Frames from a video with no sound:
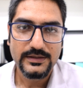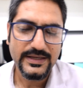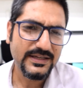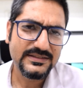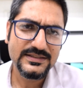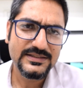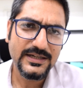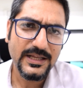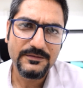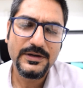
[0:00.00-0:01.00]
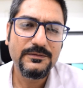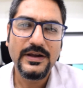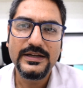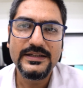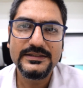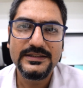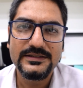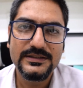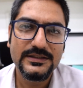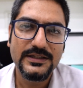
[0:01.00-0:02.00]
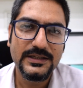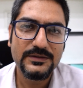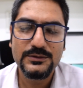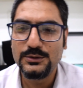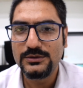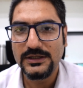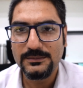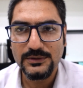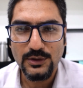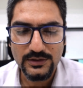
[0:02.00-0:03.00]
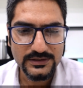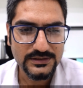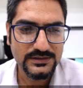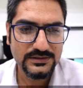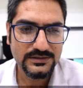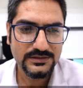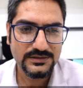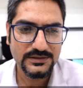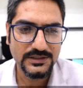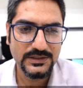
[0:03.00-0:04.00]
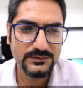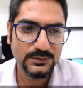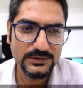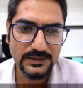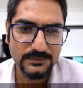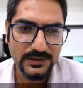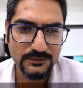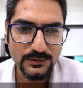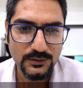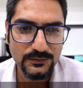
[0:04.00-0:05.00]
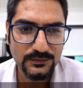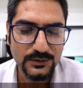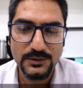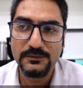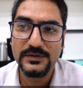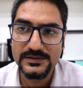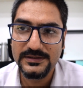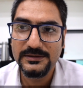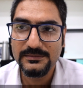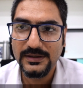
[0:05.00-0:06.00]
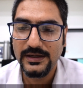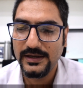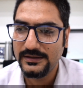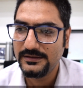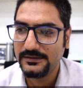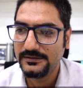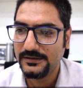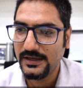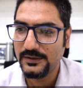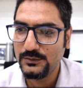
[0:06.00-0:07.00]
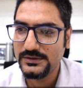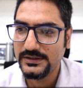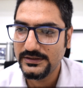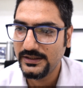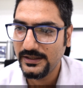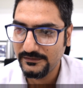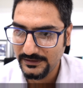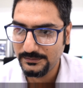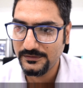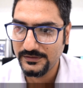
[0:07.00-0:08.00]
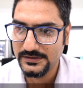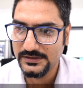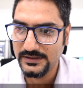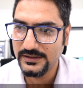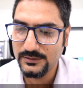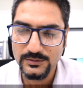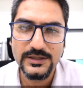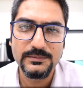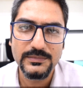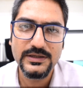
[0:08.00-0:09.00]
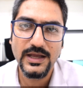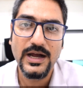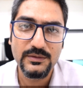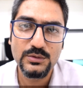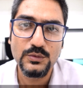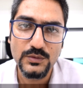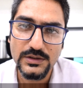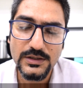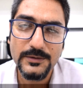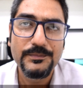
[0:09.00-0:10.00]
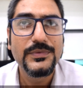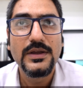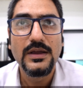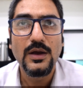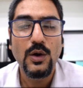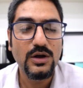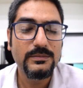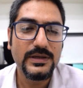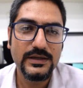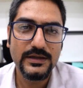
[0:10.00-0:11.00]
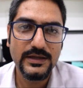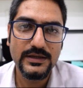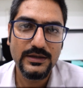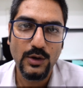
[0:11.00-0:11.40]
Next is that every filing season gives you some knowledge, gives you some level of good wisdom, and I would say that every professional, including me, have to work on making